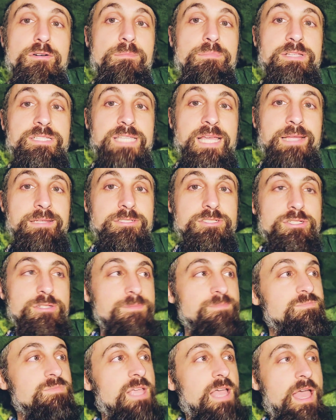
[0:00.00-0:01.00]
potential,
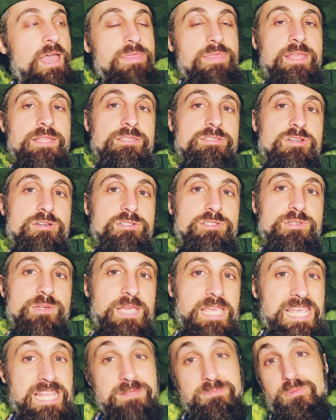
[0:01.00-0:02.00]
and then start to
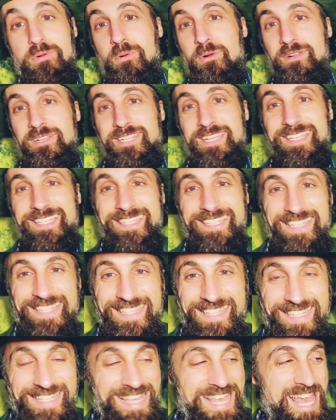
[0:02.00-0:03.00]
import
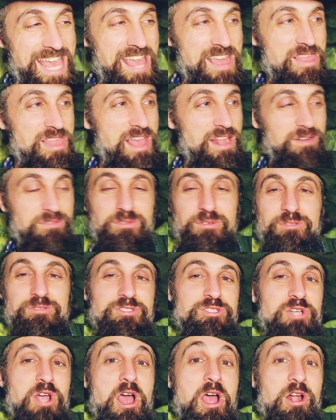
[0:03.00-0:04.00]
that full
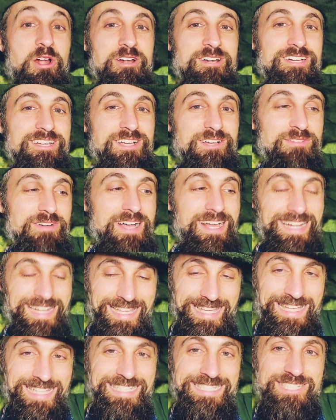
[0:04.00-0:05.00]
jar of
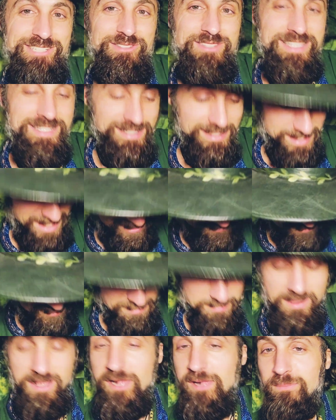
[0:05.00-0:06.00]
honey into this life
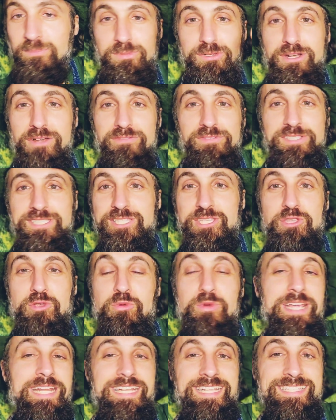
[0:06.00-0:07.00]
and put off its
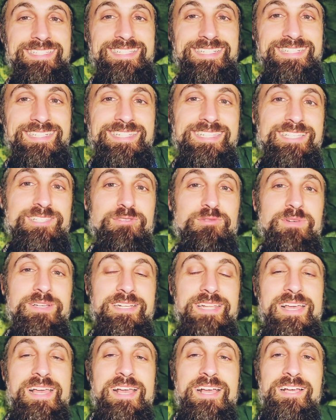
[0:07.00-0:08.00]
sweetness into this
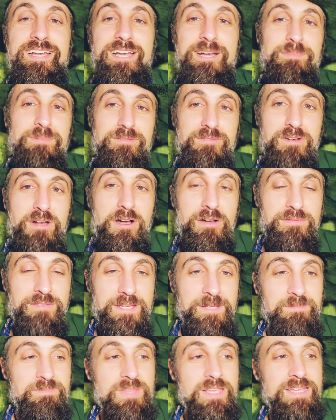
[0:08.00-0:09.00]
one cup of
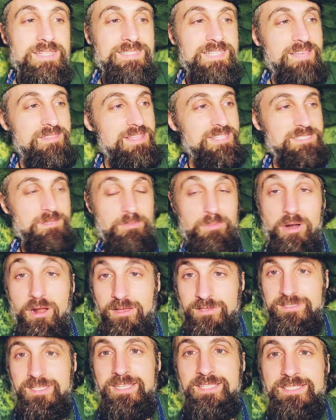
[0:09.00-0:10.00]
coffee. Now, that's a
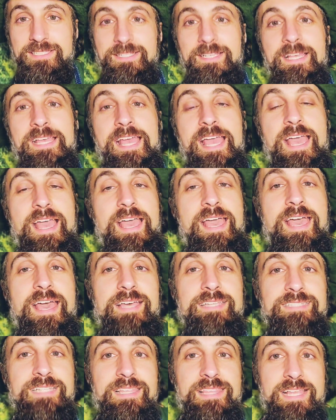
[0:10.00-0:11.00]
process,
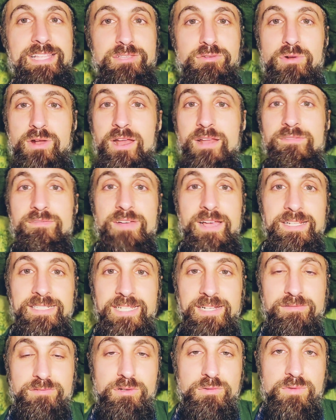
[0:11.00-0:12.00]
and that's where I invite
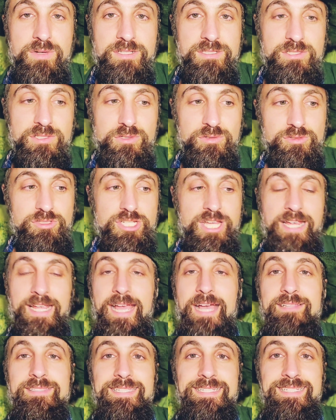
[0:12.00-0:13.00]
everyone to check
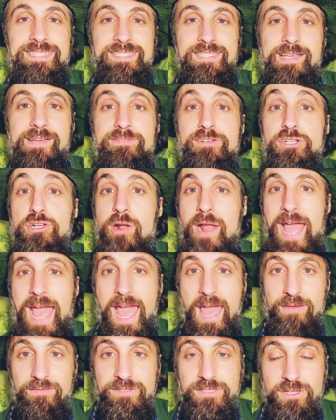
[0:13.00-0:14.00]
out and discover your
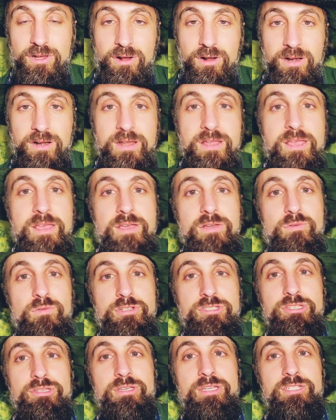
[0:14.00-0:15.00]
avatar,
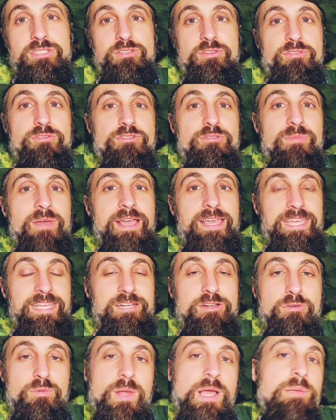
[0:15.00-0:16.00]
which you can do through my
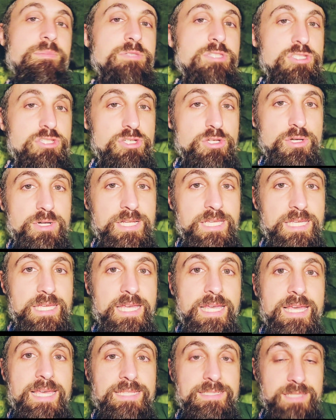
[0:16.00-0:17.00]

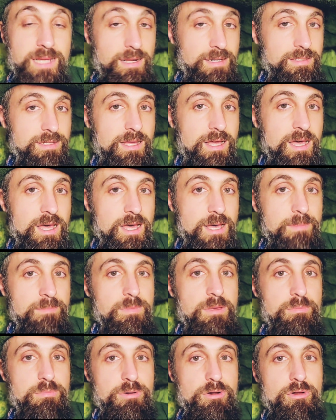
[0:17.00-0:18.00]

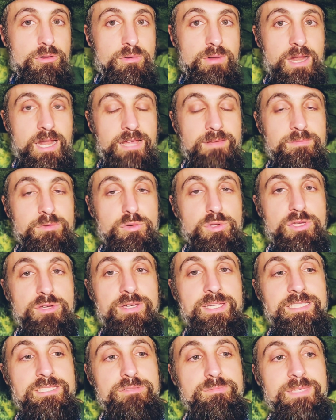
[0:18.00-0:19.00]
innerrealmsjourney.com program, where you'll
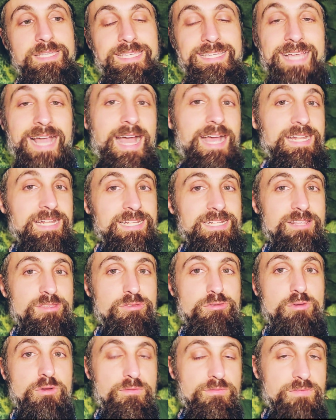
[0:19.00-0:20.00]
get to be guided
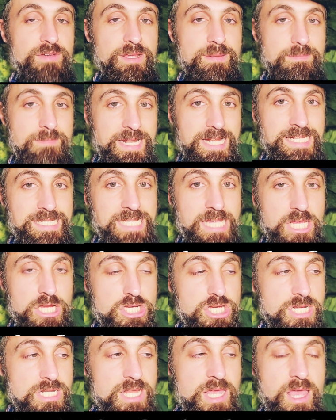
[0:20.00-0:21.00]
through a fun
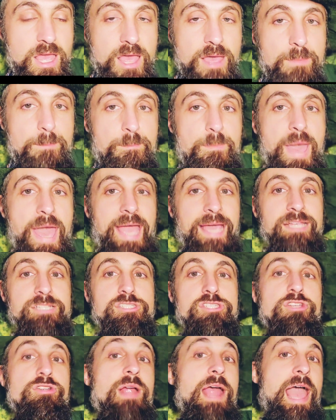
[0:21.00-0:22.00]
meditation back
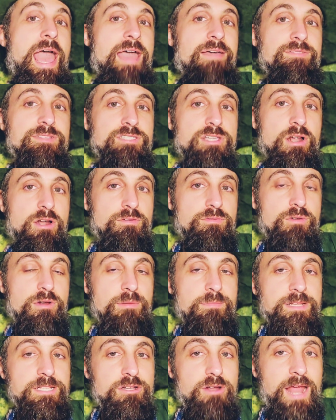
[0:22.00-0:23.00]
to your avatar
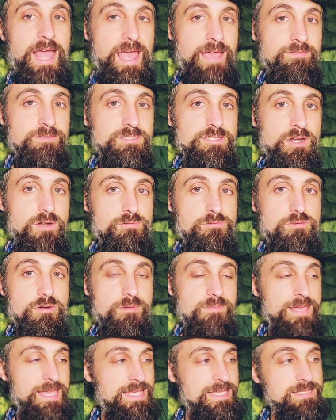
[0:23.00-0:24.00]
form. And your avatar
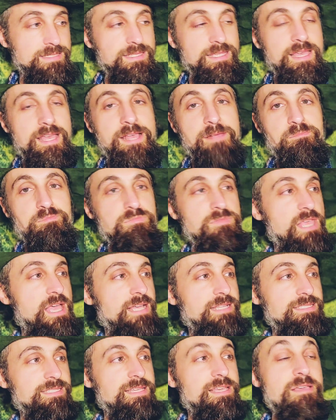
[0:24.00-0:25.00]
form is
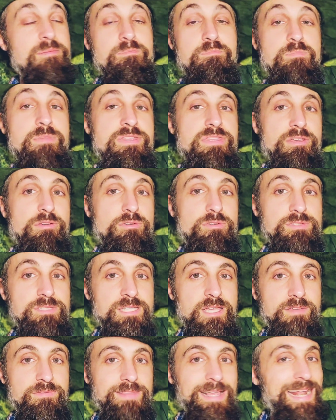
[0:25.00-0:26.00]
that mythical
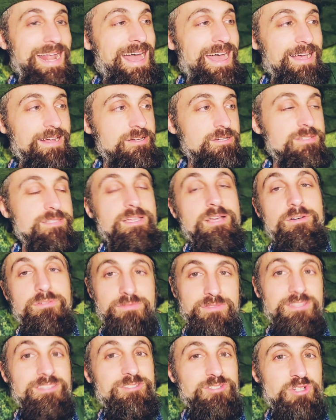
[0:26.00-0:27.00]
self, that higher self,
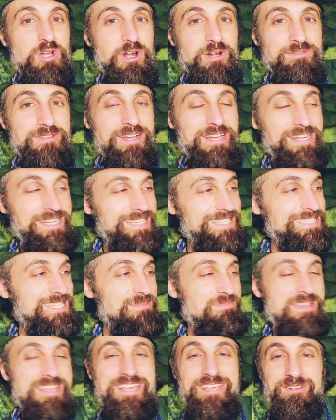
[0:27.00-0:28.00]
the jar of honey, as
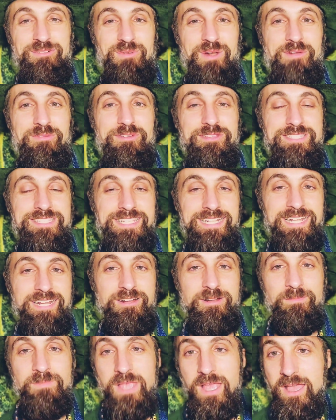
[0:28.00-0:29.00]
I'm referencing
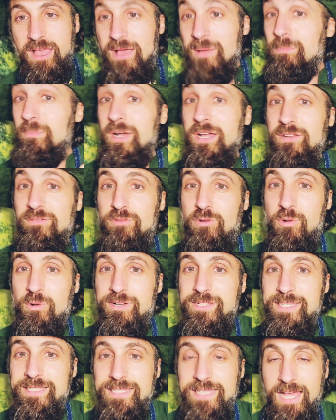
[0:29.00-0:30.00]
here. Mine, of
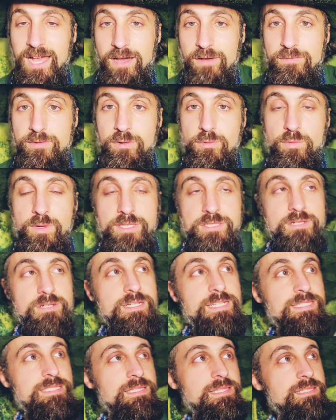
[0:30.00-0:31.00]
course, is the Elven Wizard.
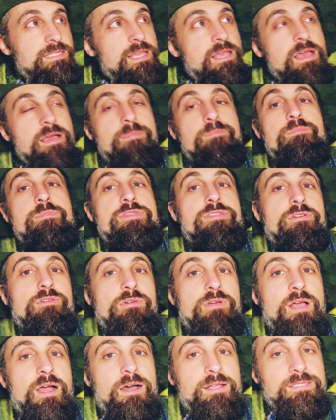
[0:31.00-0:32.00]
It's this
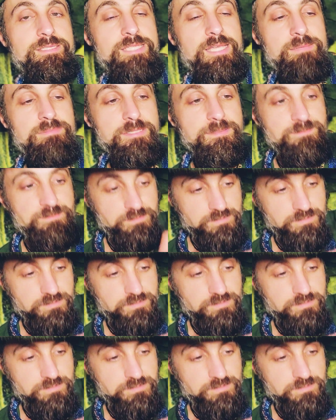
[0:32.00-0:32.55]
mythical concept